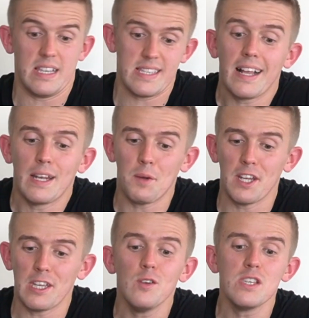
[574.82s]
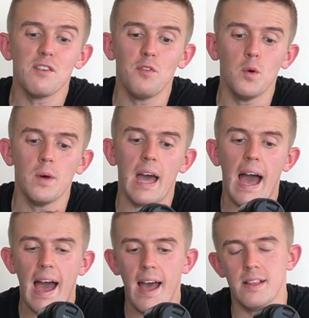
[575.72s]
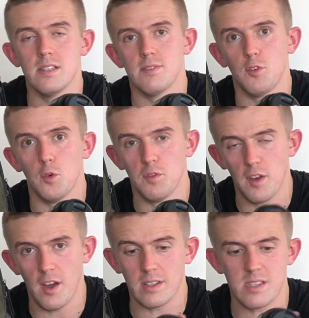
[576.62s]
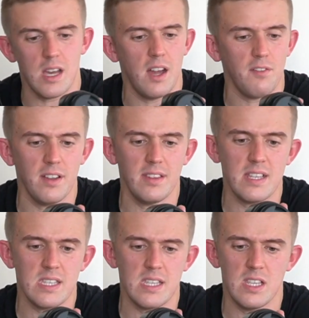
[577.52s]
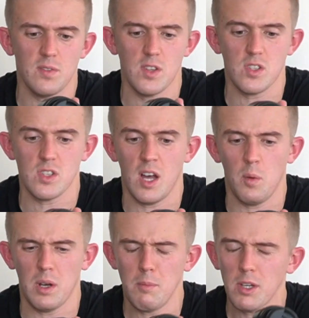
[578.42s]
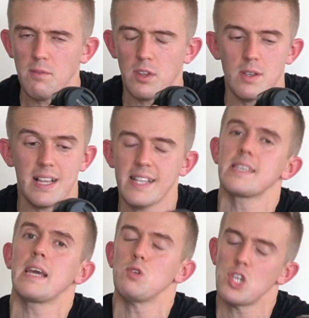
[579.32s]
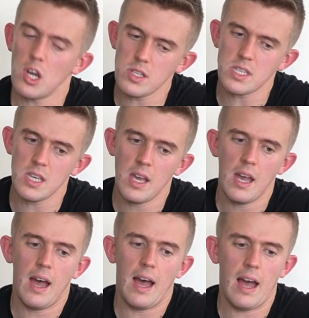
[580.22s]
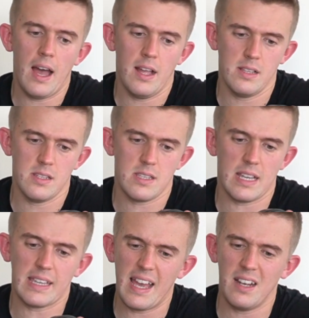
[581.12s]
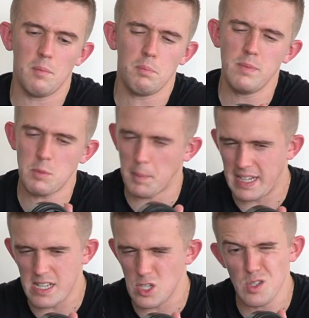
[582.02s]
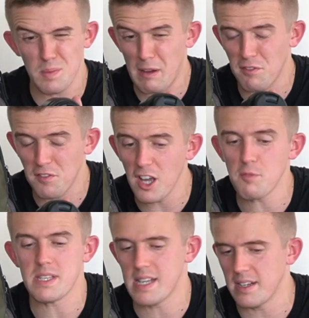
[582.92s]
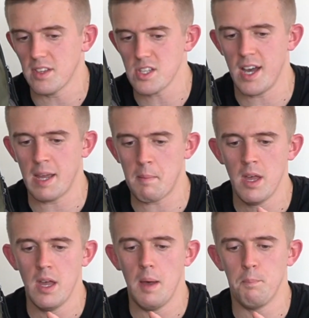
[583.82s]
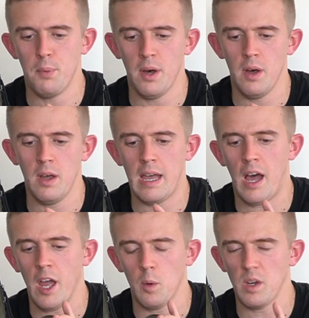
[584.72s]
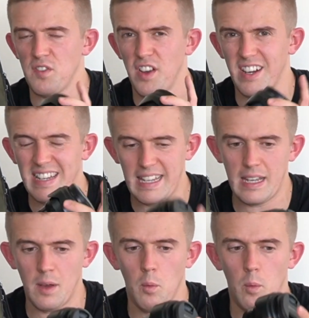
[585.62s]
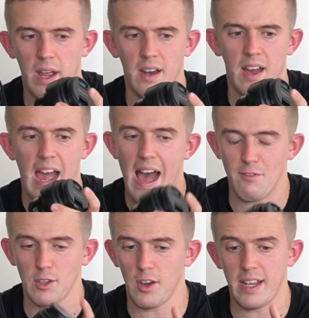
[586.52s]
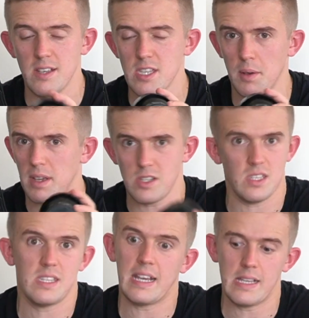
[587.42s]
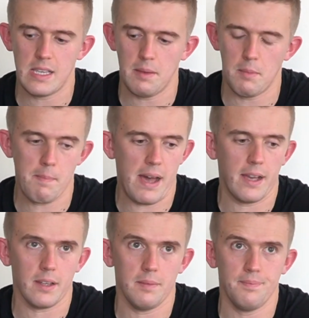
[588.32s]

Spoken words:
exactly what I use it for, and for vlogs. I find this is versatile when I'm looking for those landscape shots. And again, this probably gets used about 5% of the time, but I always find I need it when I haven't got it, so it just stays in my bag.